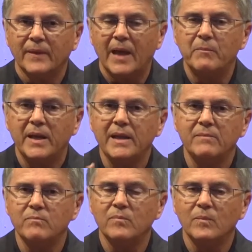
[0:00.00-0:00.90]
And money
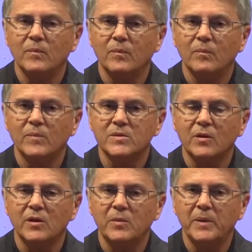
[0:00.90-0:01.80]

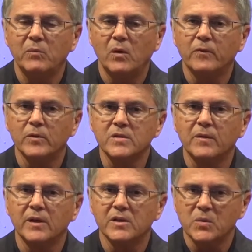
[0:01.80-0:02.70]
started to be well, first of
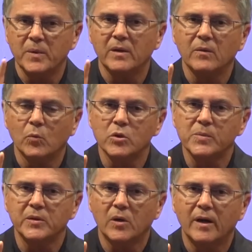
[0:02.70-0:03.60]
all, it's about
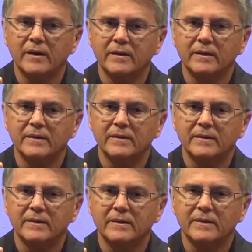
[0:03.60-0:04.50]
worshiping God.
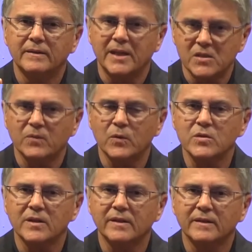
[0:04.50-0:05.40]
That's the first thing.